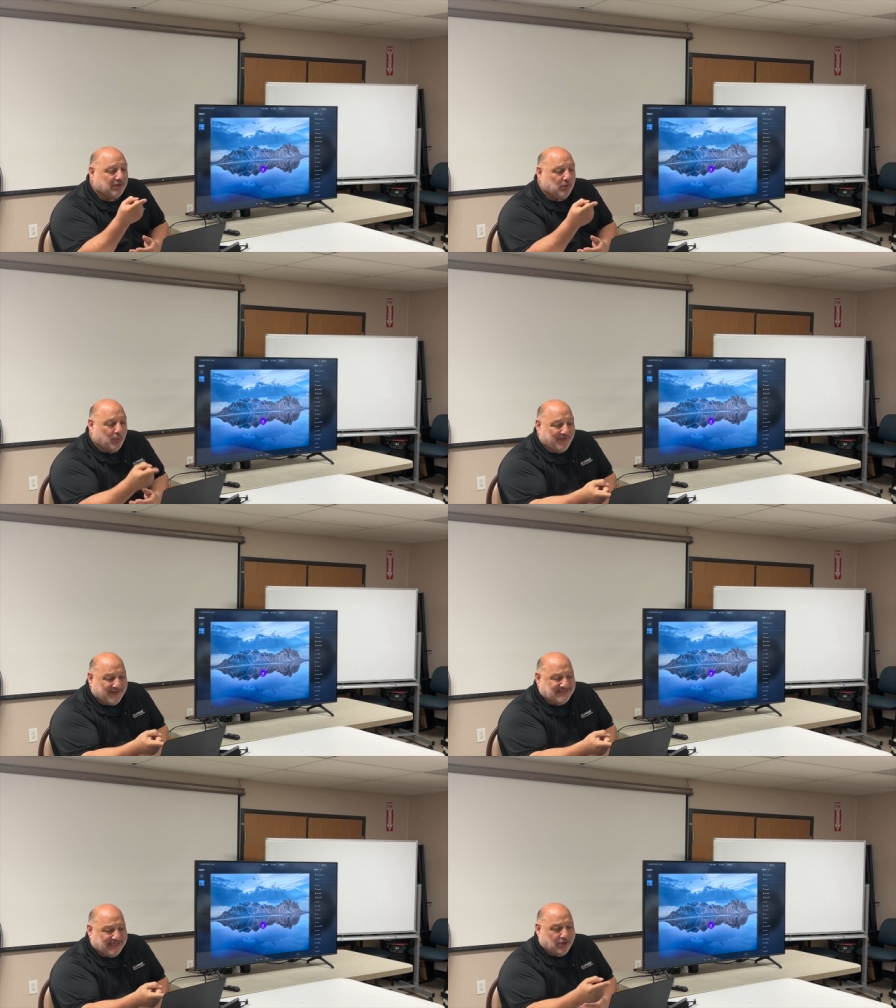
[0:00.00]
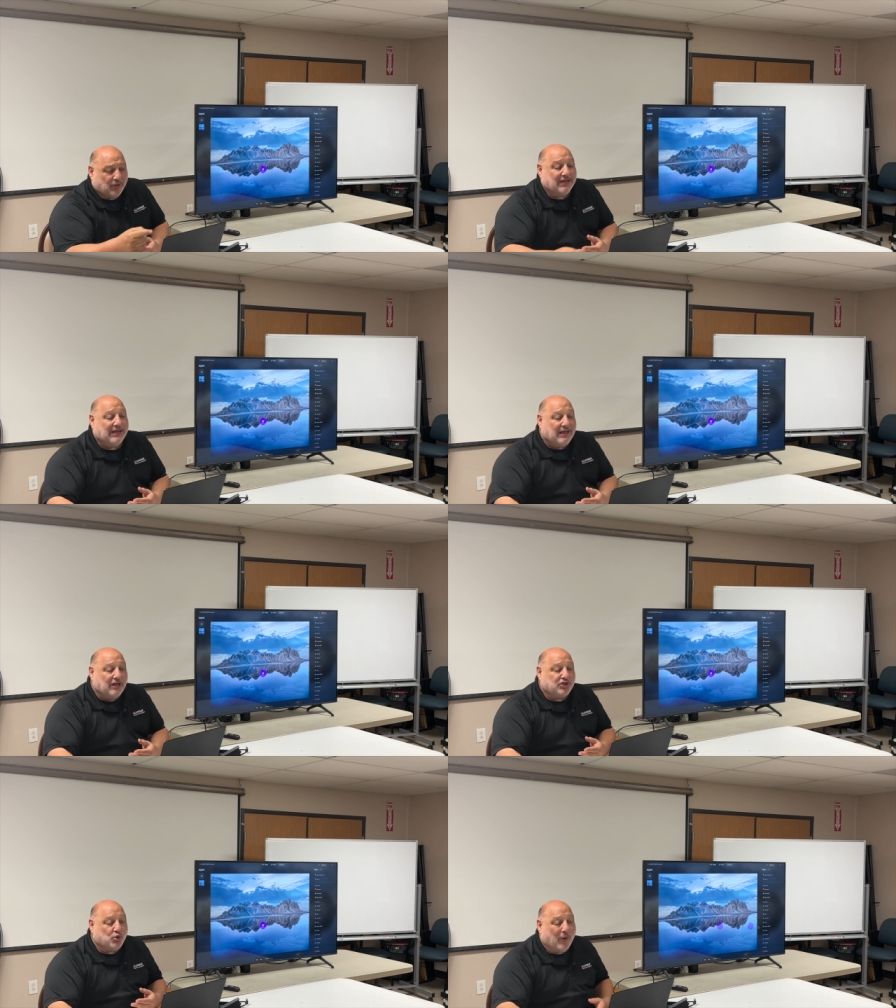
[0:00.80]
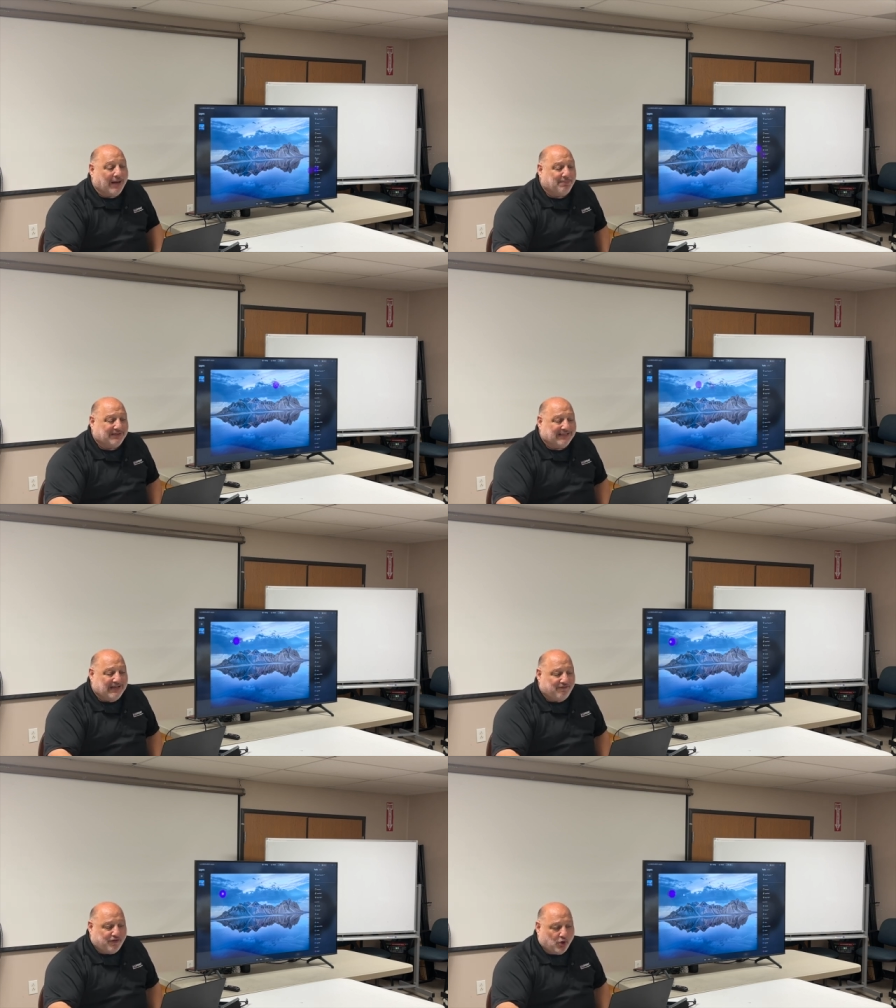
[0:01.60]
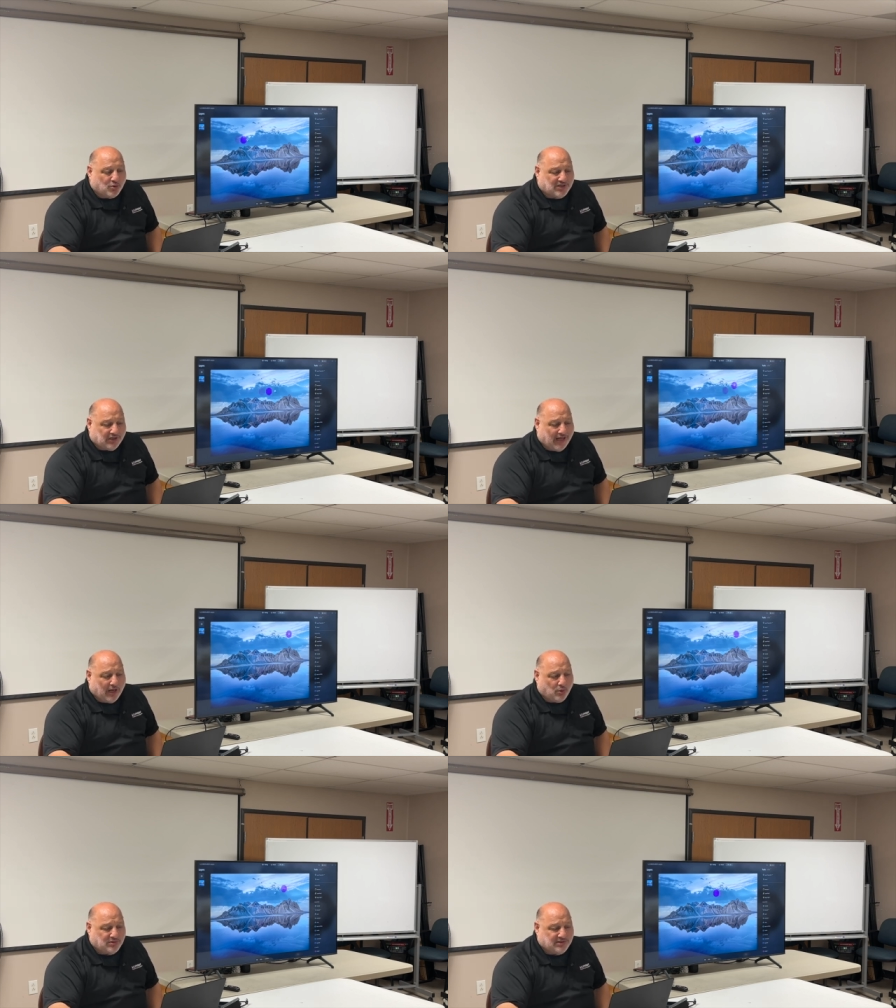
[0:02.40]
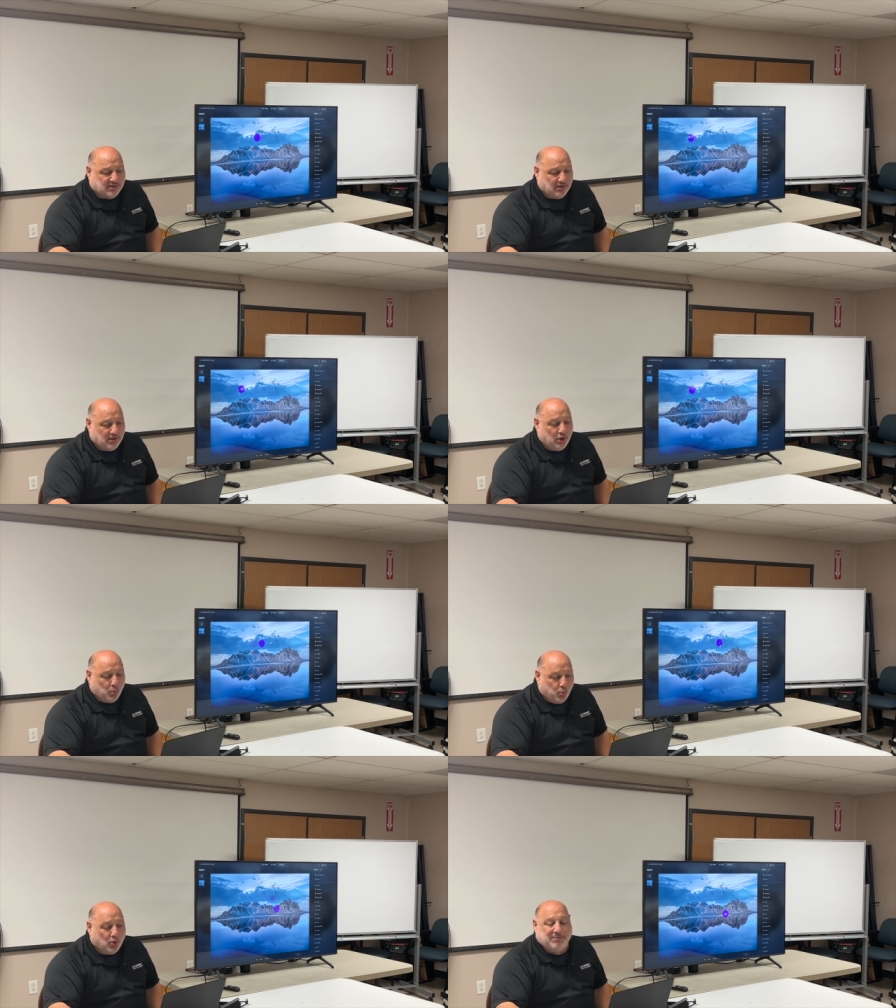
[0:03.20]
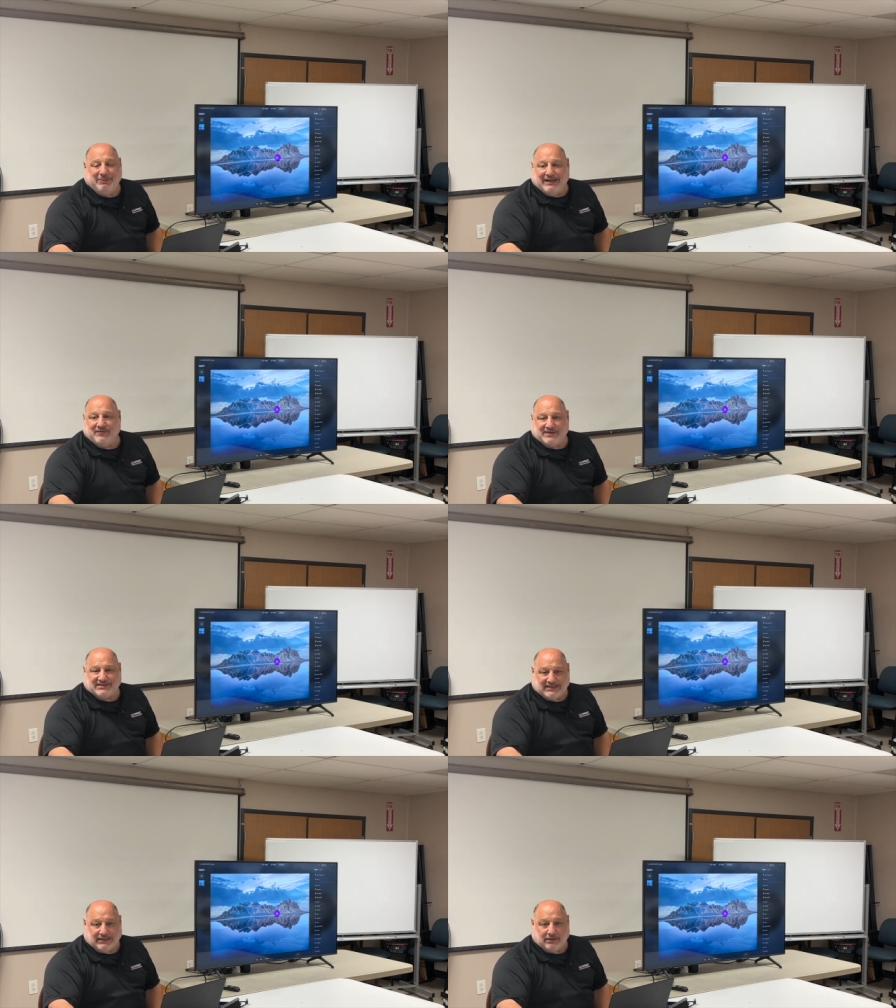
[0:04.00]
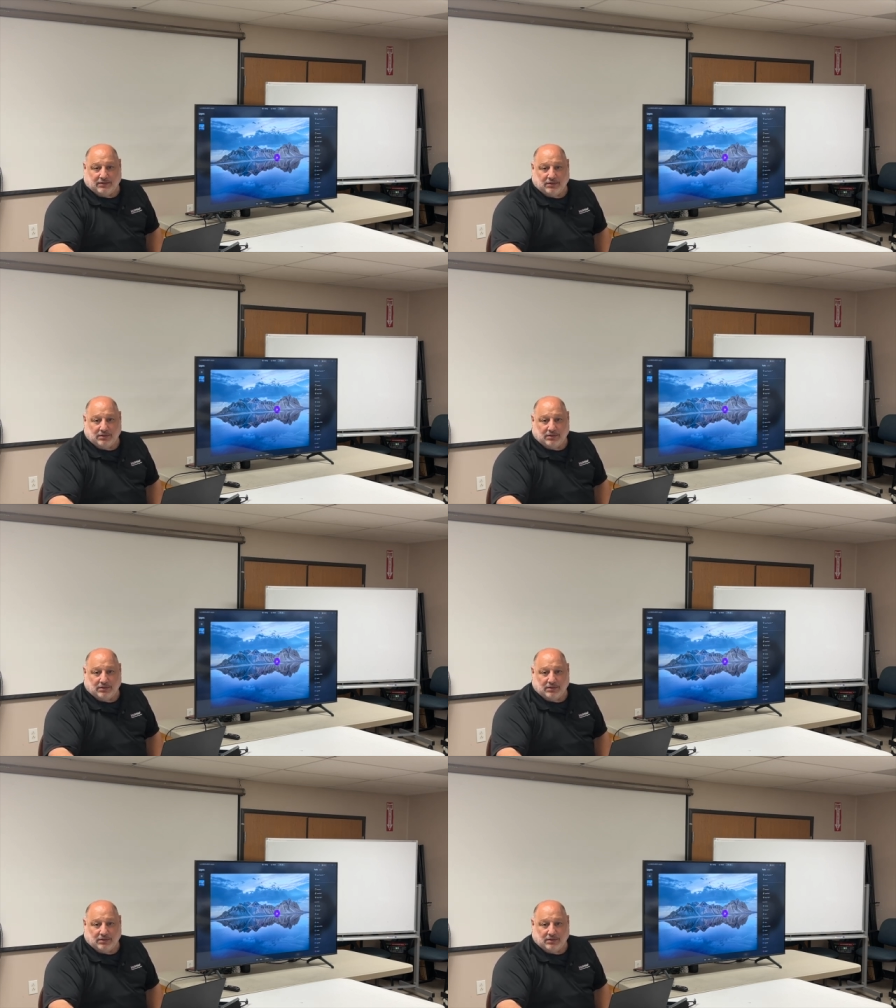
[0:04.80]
With this here, do I believe those clouds would be in this scene?